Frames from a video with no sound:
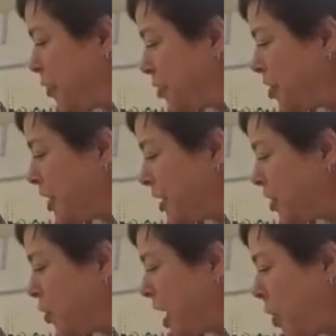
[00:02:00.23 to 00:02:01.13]
Motion.
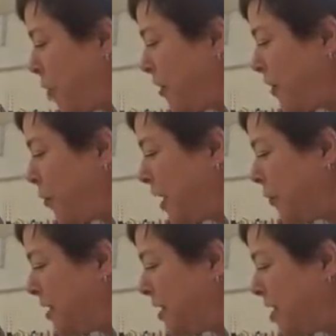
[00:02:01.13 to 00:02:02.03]
So now we
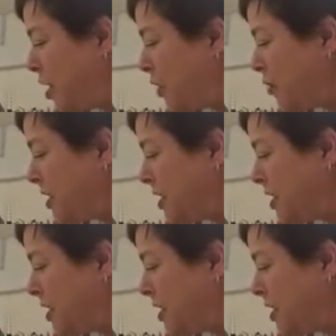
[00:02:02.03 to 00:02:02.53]
know when we